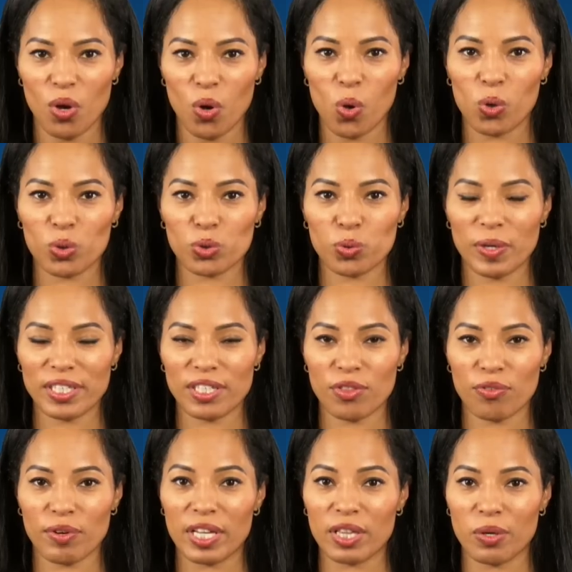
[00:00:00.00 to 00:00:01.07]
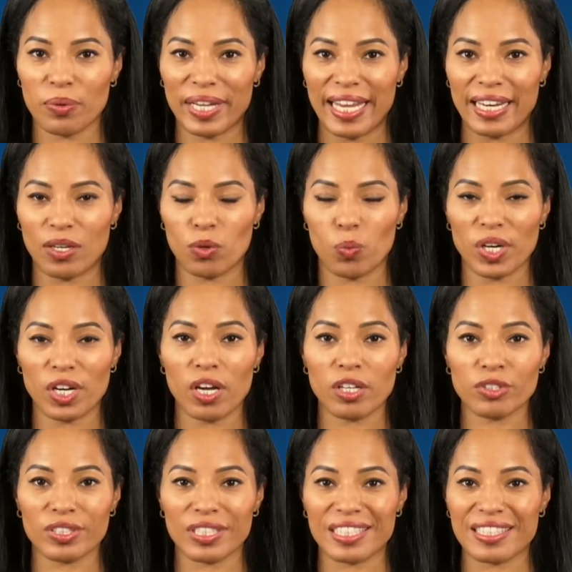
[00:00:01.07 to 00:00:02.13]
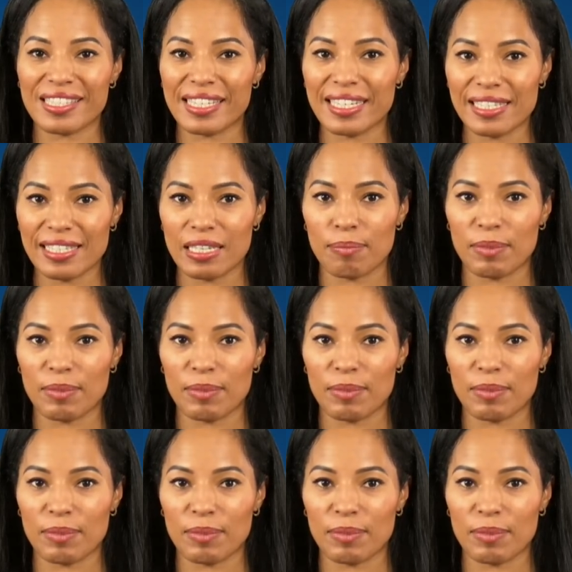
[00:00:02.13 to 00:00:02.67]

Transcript: Hole 23, located 160